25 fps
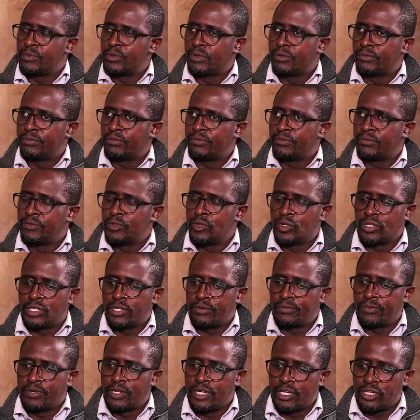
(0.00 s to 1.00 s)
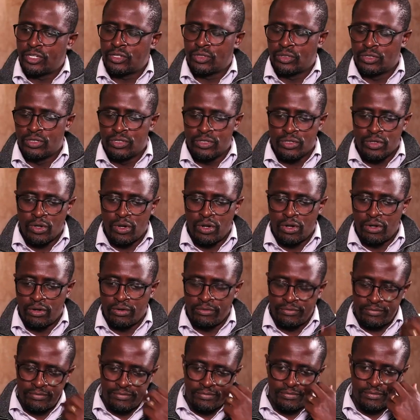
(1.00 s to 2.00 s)
of your definitions of
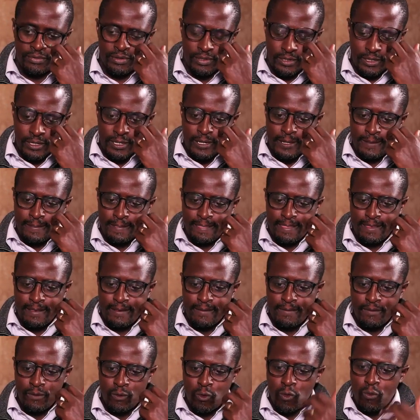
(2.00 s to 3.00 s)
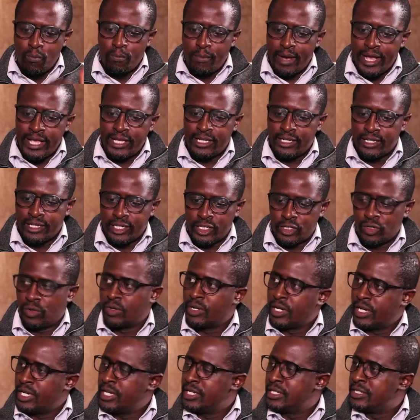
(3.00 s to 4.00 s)
who Mike Gitonga
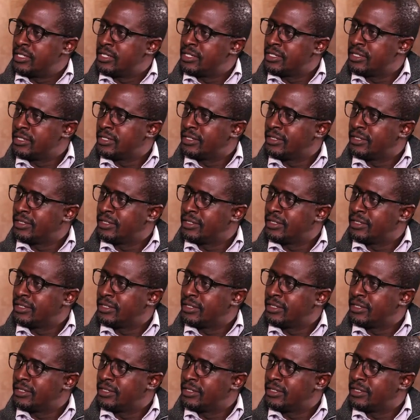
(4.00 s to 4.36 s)
is?